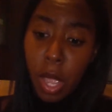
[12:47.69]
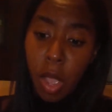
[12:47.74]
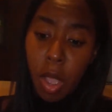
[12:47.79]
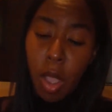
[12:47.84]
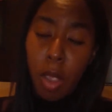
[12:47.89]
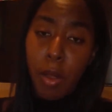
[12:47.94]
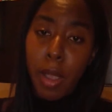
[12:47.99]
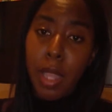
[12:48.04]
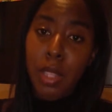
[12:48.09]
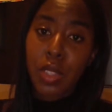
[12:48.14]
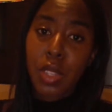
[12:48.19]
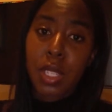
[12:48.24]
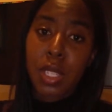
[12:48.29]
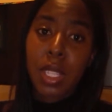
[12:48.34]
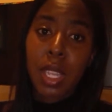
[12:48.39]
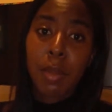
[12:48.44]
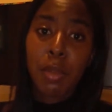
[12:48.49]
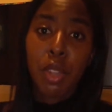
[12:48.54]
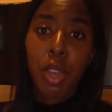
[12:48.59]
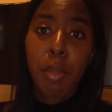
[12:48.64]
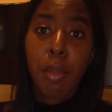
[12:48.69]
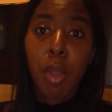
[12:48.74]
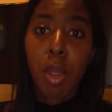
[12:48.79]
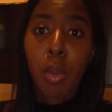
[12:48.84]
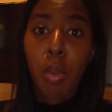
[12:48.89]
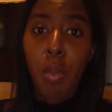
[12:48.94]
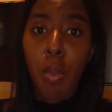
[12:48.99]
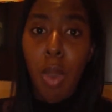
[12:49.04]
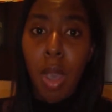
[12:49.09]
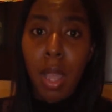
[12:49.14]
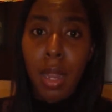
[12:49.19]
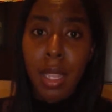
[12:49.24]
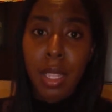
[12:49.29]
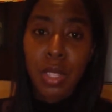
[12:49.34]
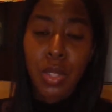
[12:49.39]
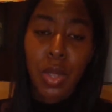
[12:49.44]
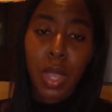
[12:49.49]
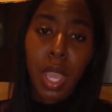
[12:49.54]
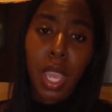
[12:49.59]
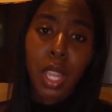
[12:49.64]
Alright, so step number 1 is
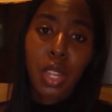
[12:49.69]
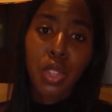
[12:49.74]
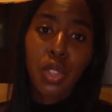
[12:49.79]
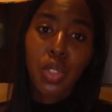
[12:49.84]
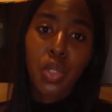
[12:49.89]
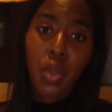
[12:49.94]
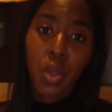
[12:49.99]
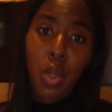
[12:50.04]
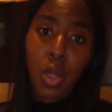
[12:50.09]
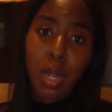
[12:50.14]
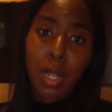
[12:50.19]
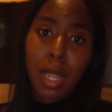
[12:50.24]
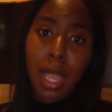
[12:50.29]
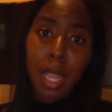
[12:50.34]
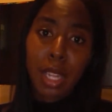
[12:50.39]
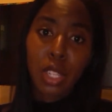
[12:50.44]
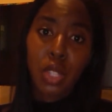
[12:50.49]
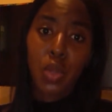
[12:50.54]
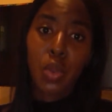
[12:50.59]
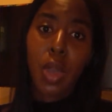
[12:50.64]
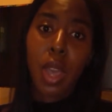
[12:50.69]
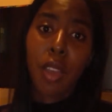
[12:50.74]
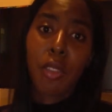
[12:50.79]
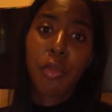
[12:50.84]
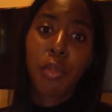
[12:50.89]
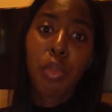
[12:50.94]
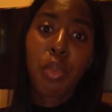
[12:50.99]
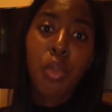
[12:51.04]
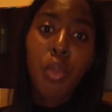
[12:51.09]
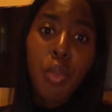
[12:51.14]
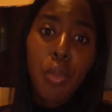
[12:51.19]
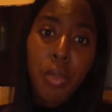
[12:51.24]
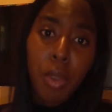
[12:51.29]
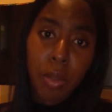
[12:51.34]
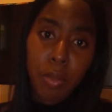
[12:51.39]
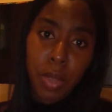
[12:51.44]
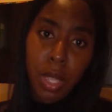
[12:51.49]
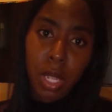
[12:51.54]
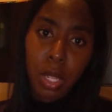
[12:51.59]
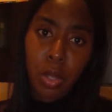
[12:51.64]
to ensure that you have proof of
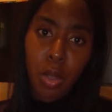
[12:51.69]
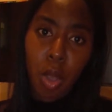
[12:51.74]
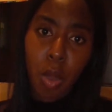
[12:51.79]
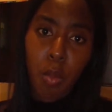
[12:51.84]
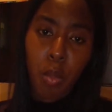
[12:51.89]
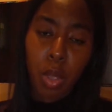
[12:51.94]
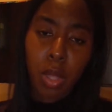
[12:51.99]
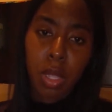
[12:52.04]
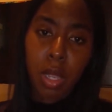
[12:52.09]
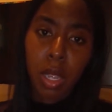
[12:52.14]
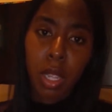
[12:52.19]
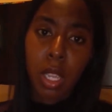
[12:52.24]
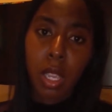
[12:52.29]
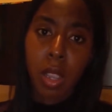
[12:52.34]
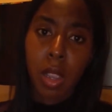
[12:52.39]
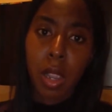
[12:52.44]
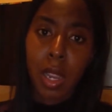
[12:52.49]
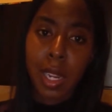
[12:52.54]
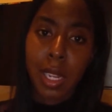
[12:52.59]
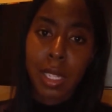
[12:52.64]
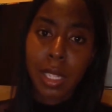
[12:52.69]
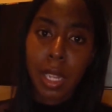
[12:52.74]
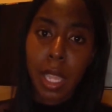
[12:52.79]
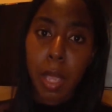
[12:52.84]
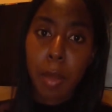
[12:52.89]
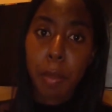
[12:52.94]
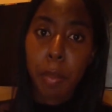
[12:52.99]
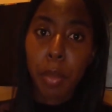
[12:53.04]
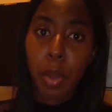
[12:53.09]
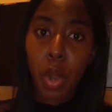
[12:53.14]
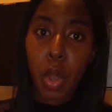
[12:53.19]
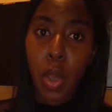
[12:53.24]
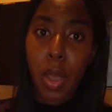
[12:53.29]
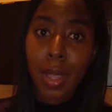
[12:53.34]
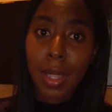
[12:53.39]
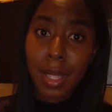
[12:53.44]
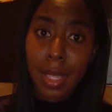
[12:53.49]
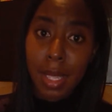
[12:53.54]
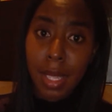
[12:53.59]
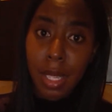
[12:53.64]
income, whether you're an
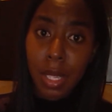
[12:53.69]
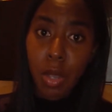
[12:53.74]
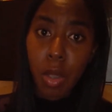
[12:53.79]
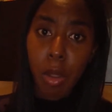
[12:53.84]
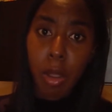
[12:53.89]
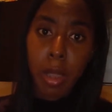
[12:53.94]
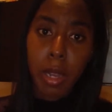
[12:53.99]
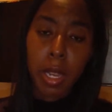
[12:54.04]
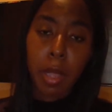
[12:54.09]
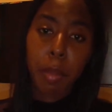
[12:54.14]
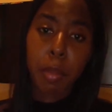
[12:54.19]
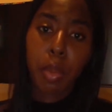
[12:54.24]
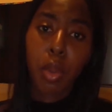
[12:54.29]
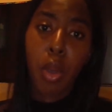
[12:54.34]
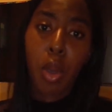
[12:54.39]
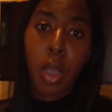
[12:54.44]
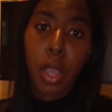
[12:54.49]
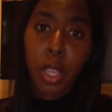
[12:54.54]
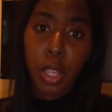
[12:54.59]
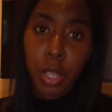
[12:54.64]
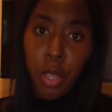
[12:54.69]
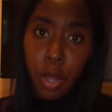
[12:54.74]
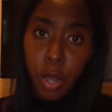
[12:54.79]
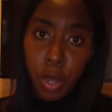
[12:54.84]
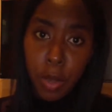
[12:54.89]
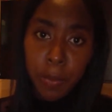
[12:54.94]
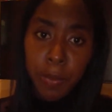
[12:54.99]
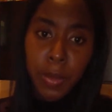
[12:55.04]
employee or an employer.